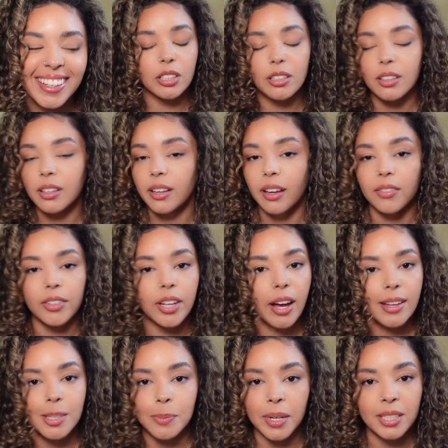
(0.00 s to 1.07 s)
Literally every
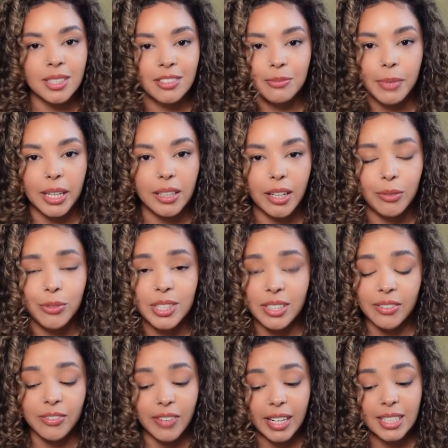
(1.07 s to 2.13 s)
aspect of my life was
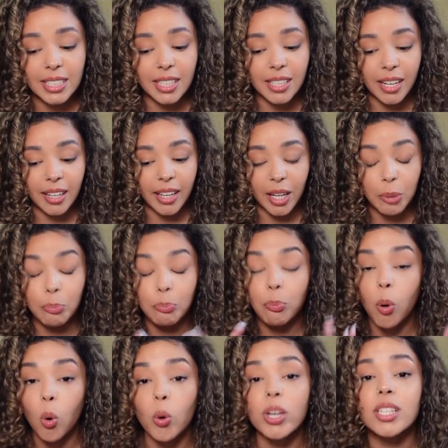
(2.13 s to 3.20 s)
affected and like
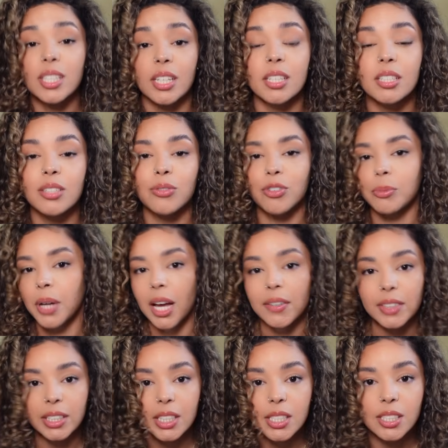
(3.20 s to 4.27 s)
poisoned from
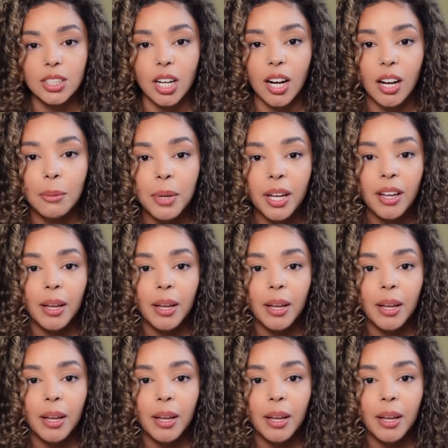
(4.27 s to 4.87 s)
having this job.